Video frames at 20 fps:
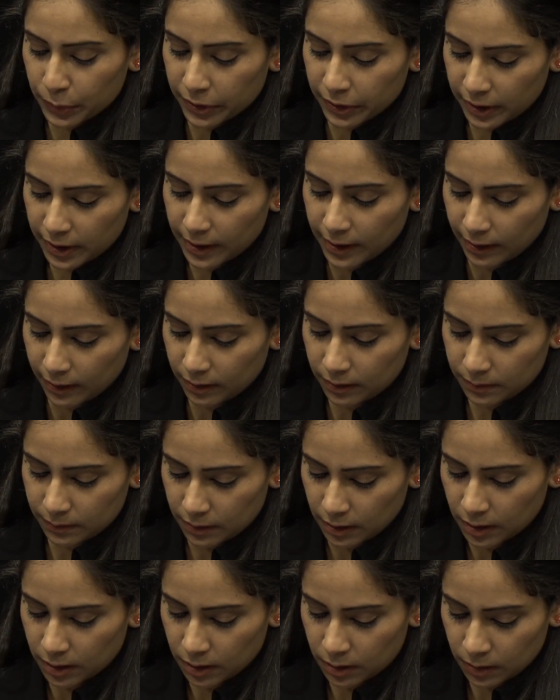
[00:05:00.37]
yeah.
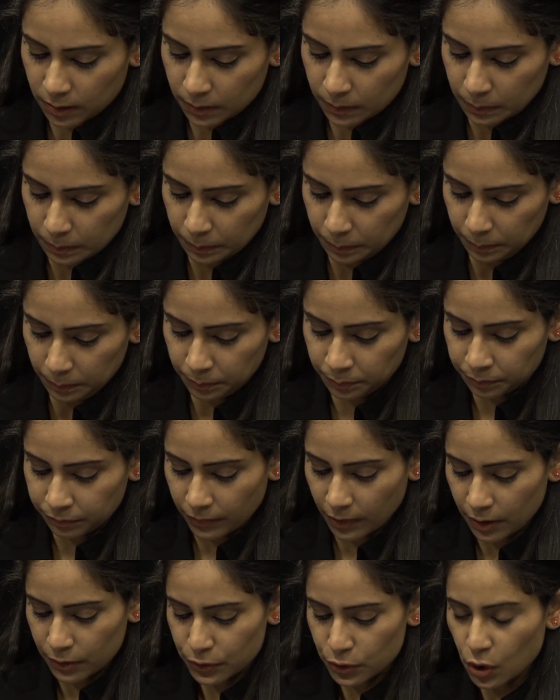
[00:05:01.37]

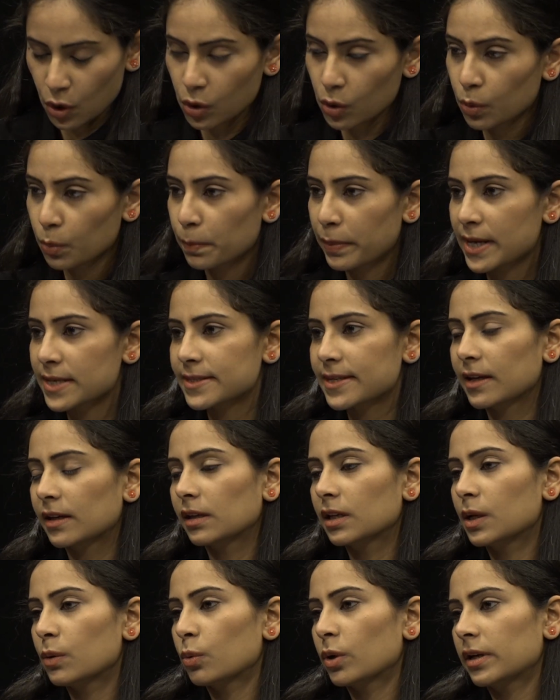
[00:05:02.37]
So
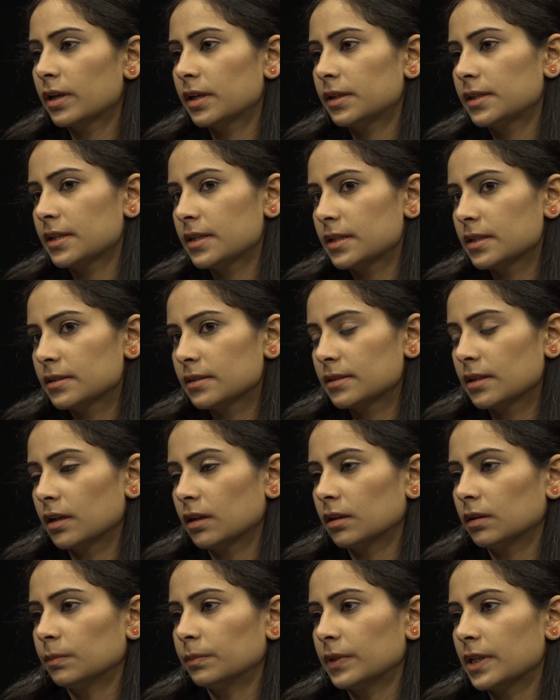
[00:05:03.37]
basically what it is
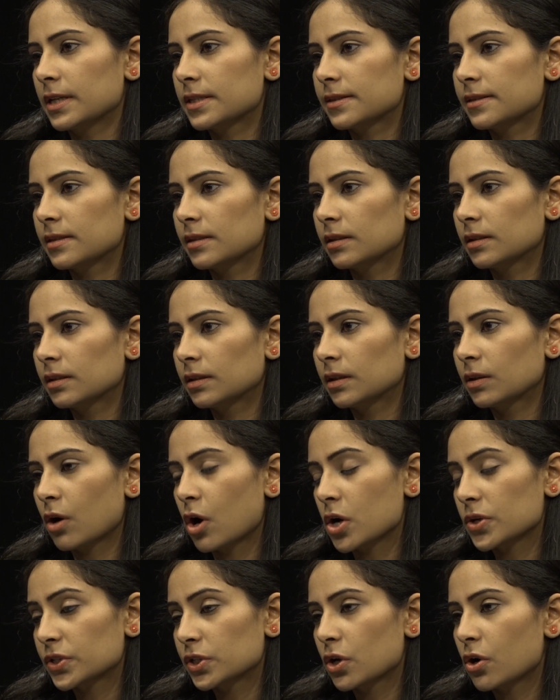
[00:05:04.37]

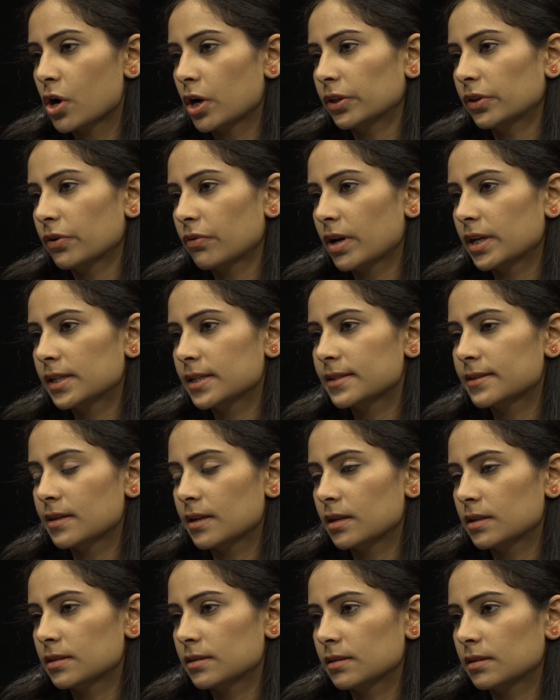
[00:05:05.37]
osteoarthritis
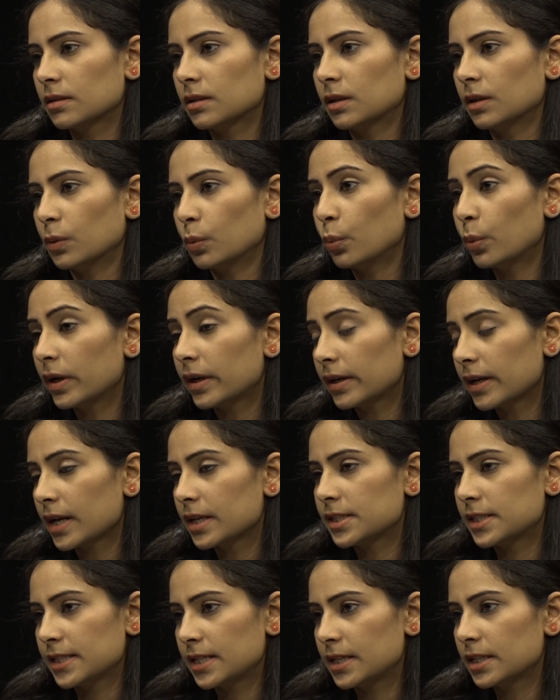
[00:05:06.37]
is a wear
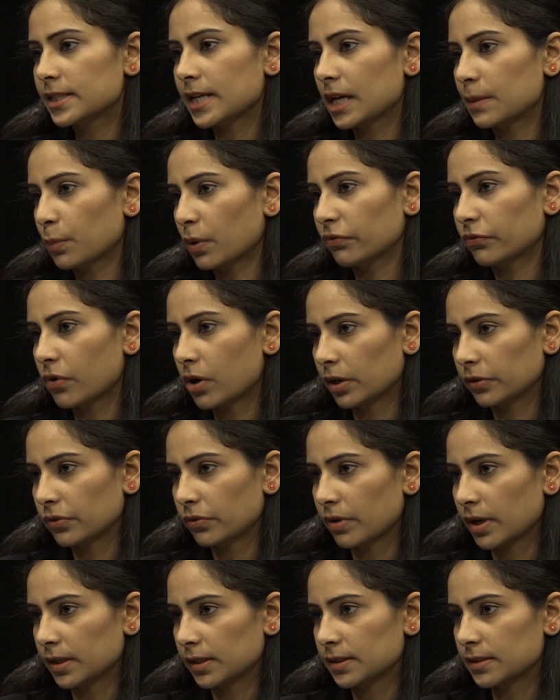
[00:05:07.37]
and tear type of
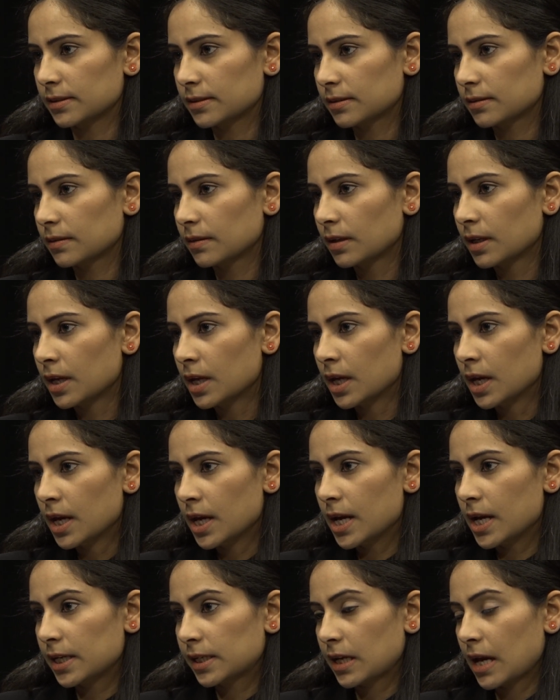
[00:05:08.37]
arthritis.
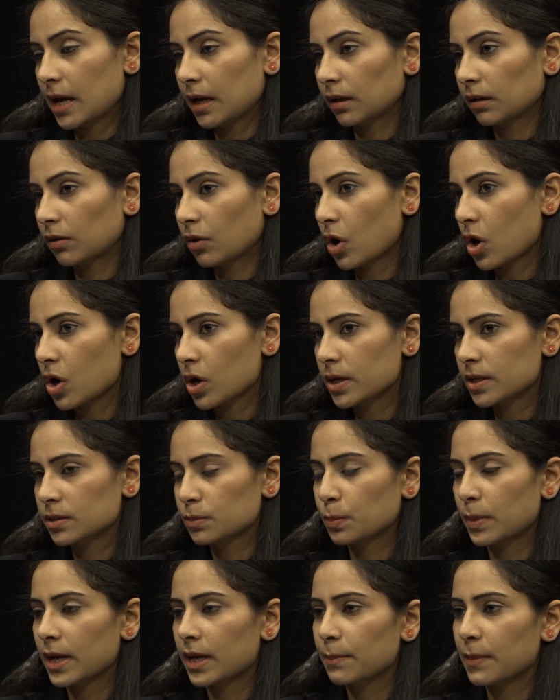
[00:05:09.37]
It can cause
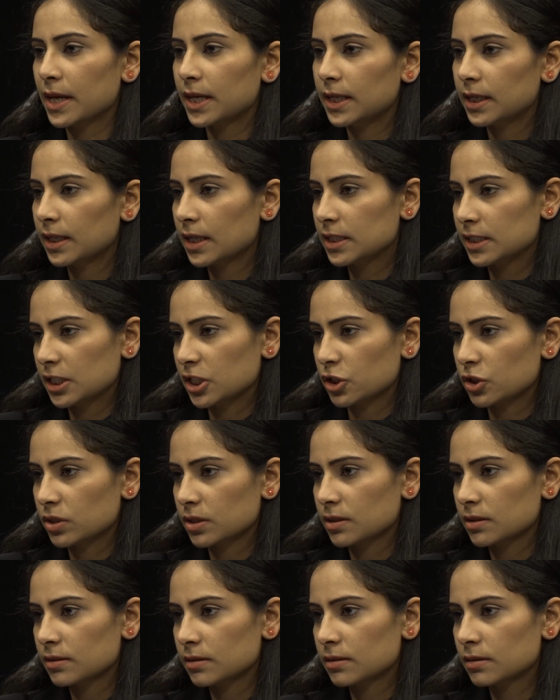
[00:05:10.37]
by many
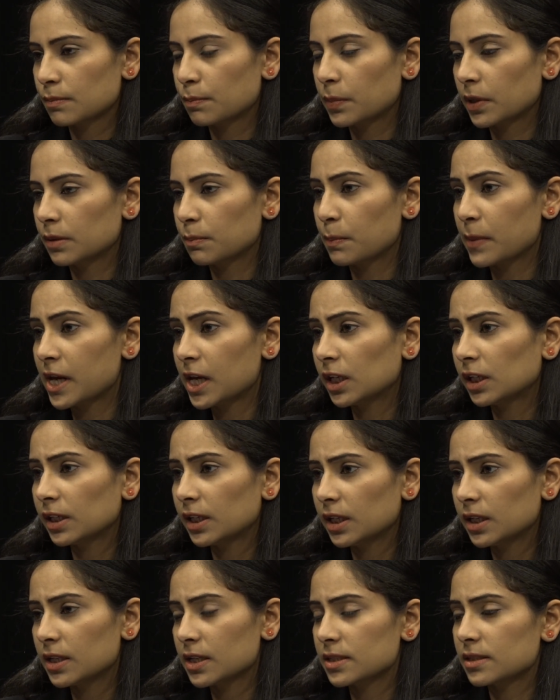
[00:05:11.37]
conditions, but
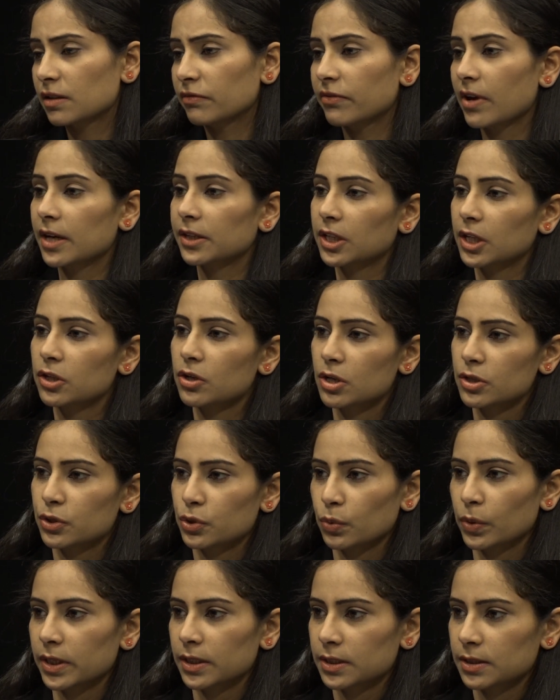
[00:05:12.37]
mainly it's affecting your
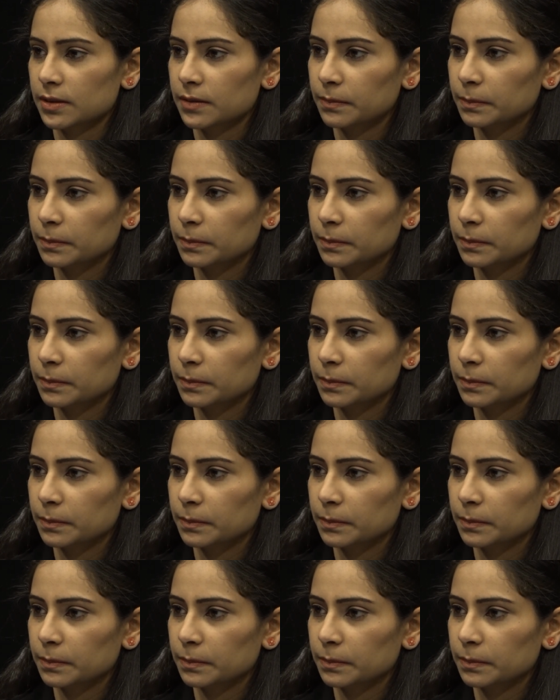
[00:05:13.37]
joint.